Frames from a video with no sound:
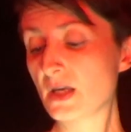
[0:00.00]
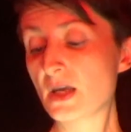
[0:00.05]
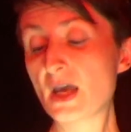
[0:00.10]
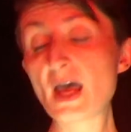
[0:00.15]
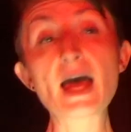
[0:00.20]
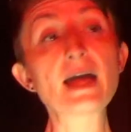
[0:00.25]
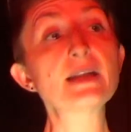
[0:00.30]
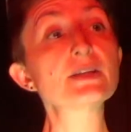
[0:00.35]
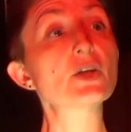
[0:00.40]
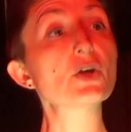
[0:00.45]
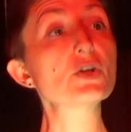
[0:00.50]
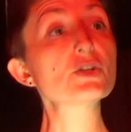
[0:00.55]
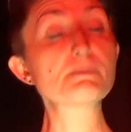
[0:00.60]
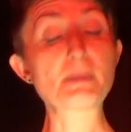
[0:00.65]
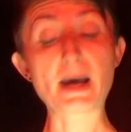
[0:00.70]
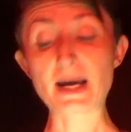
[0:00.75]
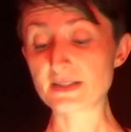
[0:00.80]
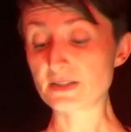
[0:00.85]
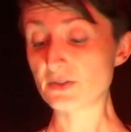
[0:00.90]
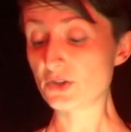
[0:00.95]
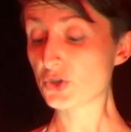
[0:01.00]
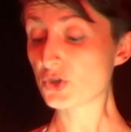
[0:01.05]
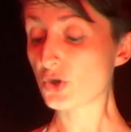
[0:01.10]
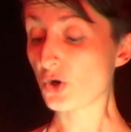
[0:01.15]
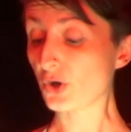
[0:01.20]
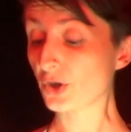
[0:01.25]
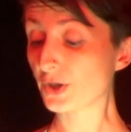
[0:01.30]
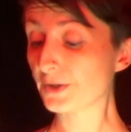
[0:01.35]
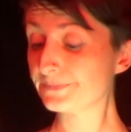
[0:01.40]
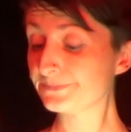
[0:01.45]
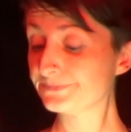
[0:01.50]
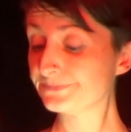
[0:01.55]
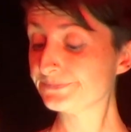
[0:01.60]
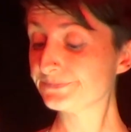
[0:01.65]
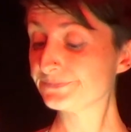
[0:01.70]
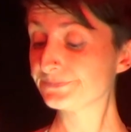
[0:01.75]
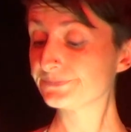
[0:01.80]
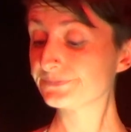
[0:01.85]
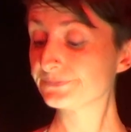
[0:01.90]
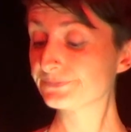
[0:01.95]
Anne goes back to the dock.
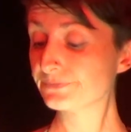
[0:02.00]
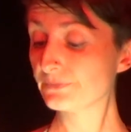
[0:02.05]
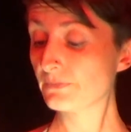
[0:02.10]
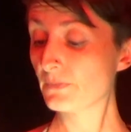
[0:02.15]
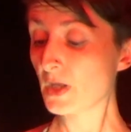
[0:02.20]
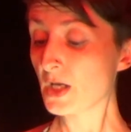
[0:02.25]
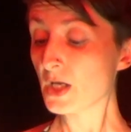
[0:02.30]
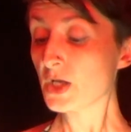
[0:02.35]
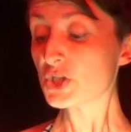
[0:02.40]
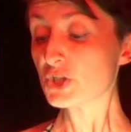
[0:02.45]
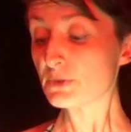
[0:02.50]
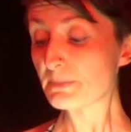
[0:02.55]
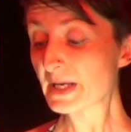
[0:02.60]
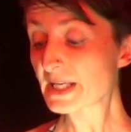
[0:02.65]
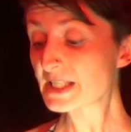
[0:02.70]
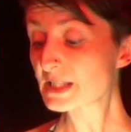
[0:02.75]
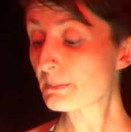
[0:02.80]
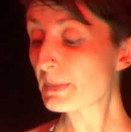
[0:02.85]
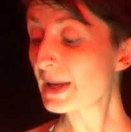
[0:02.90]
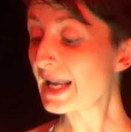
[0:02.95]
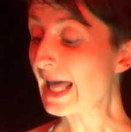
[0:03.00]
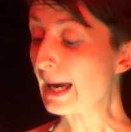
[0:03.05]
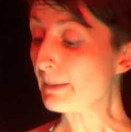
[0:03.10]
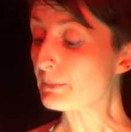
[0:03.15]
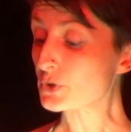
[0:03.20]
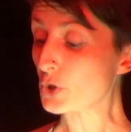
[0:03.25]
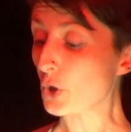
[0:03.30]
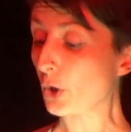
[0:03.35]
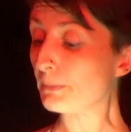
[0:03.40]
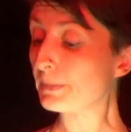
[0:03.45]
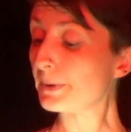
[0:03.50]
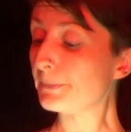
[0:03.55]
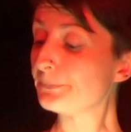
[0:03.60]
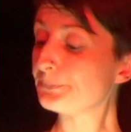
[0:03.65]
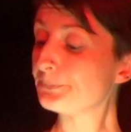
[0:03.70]
She picks up her laptop